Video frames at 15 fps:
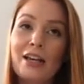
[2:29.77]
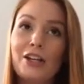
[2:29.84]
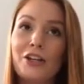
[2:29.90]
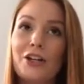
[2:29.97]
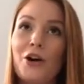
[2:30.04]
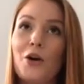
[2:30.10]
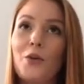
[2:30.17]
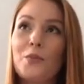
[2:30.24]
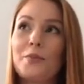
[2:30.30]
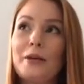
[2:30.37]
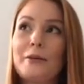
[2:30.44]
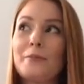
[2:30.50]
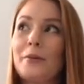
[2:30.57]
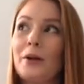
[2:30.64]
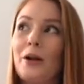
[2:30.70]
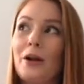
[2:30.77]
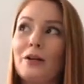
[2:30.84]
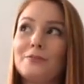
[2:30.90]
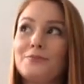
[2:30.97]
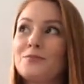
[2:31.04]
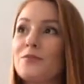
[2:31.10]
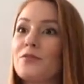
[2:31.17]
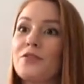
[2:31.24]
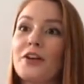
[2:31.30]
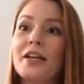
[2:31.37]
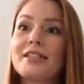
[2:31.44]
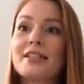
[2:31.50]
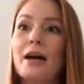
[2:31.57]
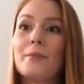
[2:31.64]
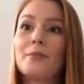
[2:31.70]
You know, people, for
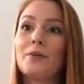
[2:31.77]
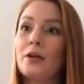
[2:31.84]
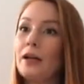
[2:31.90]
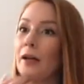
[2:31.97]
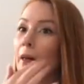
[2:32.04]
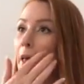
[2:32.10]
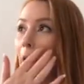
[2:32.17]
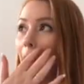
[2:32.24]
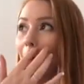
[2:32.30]
example,